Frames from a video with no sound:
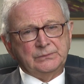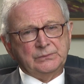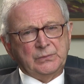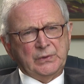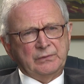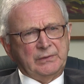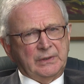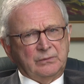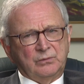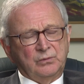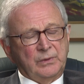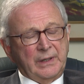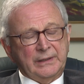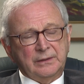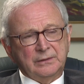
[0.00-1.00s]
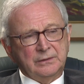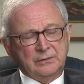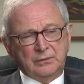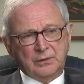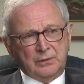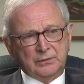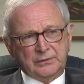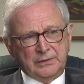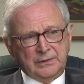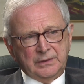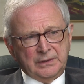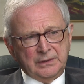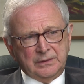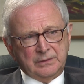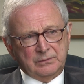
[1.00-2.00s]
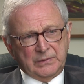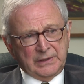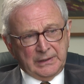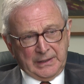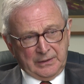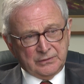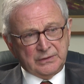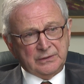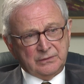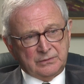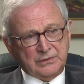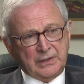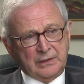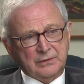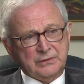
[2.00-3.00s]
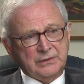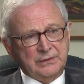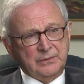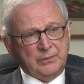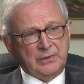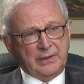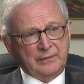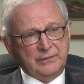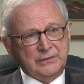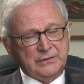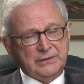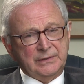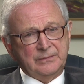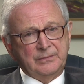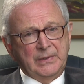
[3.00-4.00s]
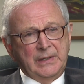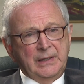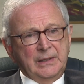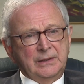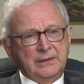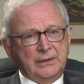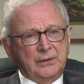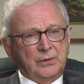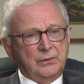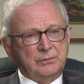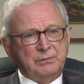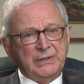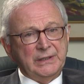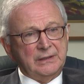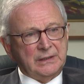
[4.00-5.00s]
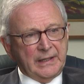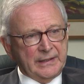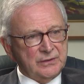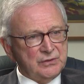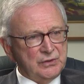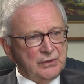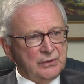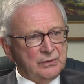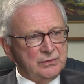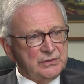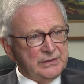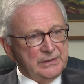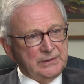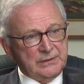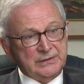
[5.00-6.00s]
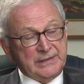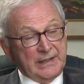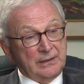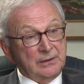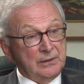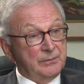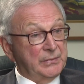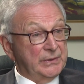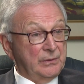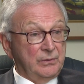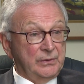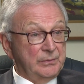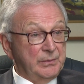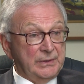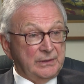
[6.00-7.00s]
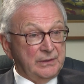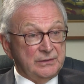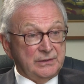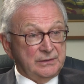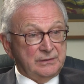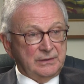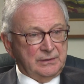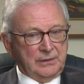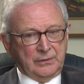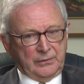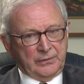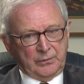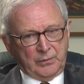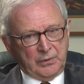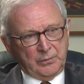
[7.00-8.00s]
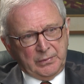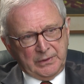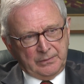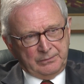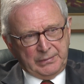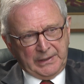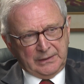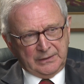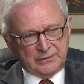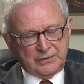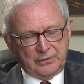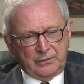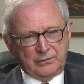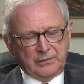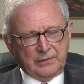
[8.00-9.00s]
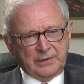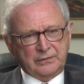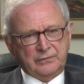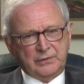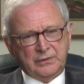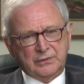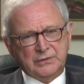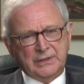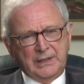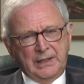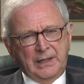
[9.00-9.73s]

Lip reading: We've got record growth in housing starts in the province. You know, it peaked last year. It's down a little bit only because there will be a balance here over the next few years.